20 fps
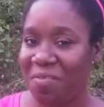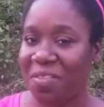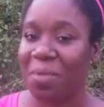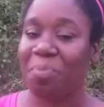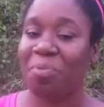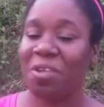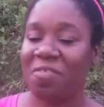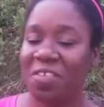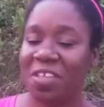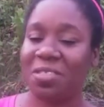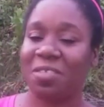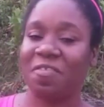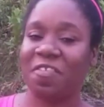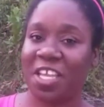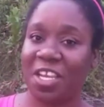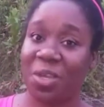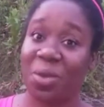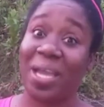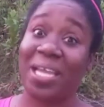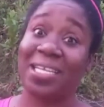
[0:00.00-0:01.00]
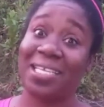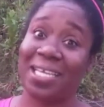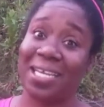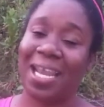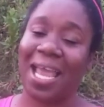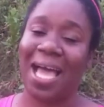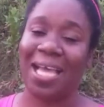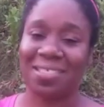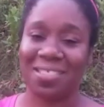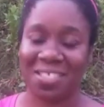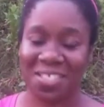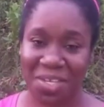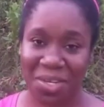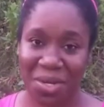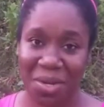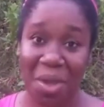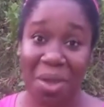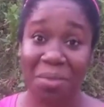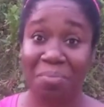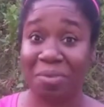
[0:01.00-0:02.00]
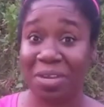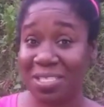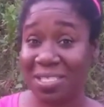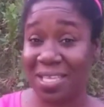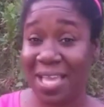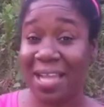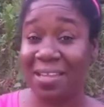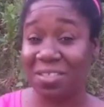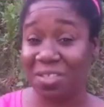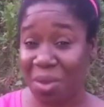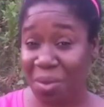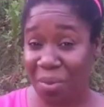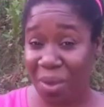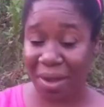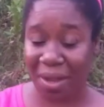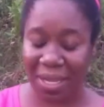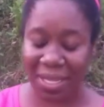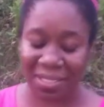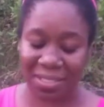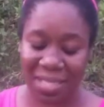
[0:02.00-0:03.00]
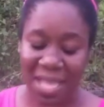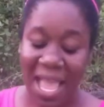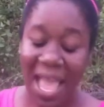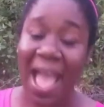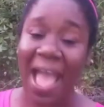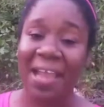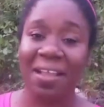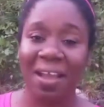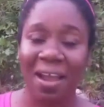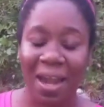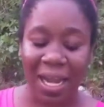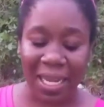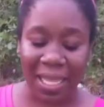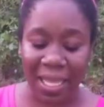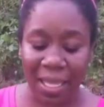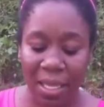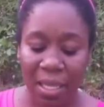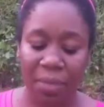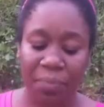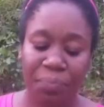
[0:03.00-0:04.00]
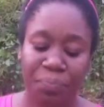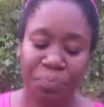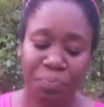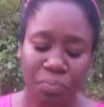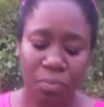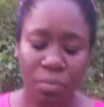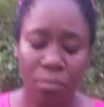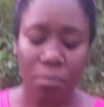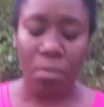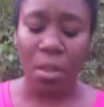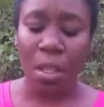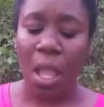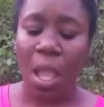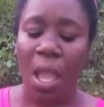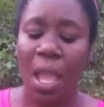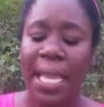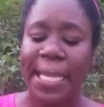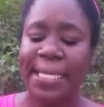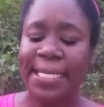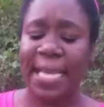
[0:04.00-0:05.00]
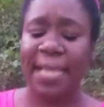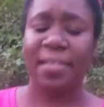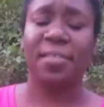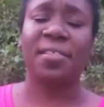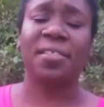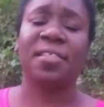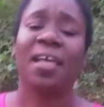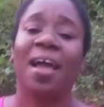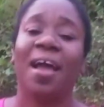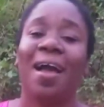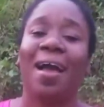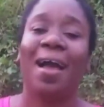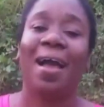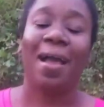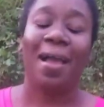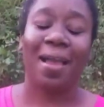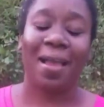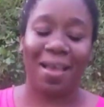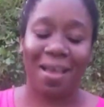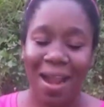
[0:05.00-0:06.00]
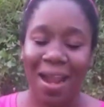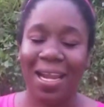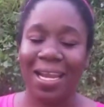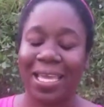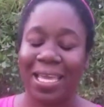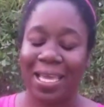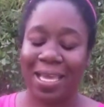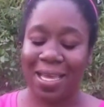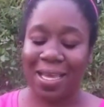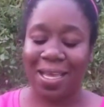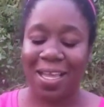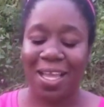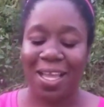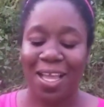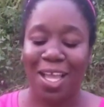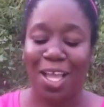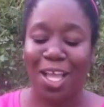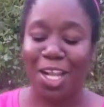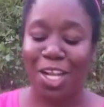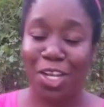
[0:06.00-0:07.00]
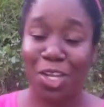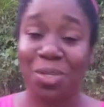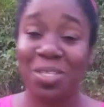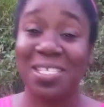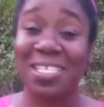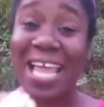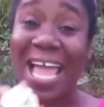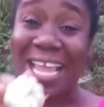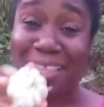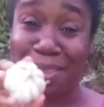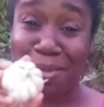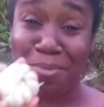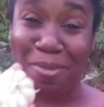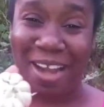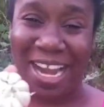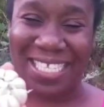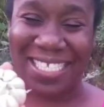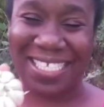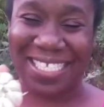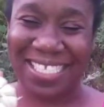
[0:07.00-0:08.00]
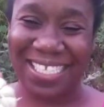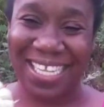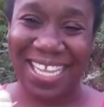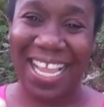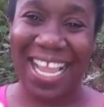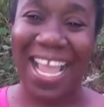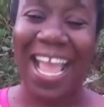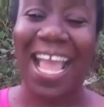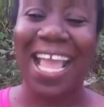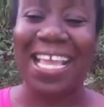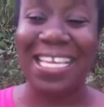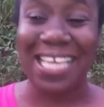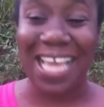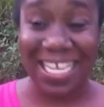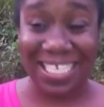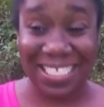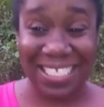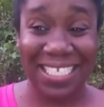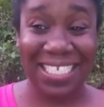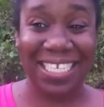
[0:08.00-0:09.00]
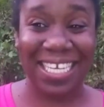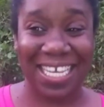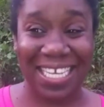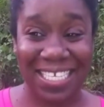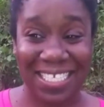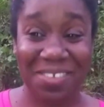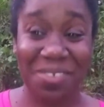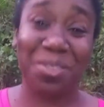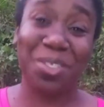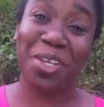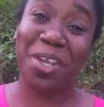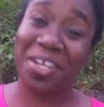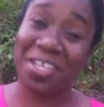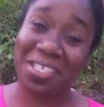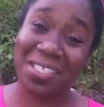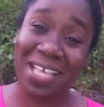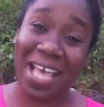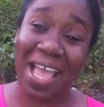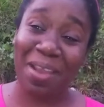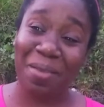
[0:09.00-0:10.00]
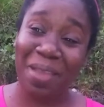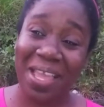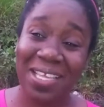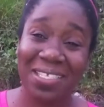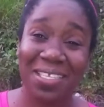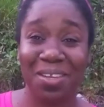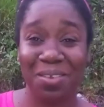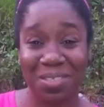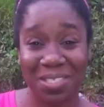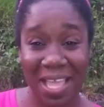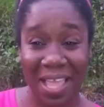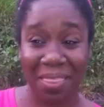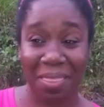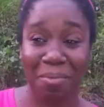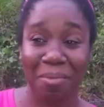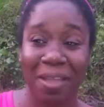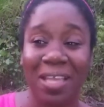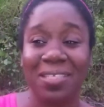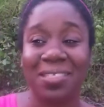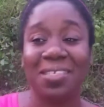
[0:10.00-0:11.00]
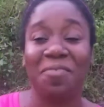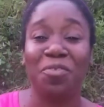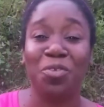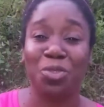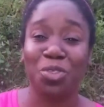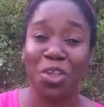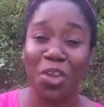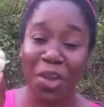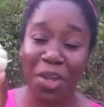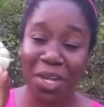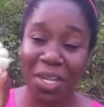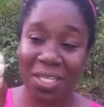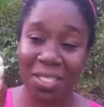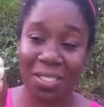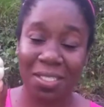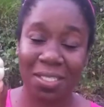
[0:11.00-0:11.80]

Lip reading: previous video I did last year on breast cancer awareness and garlic, yes, garlic looks like the breast. Yes, it does. You turn it sideways, it looks like the breast. If you turn it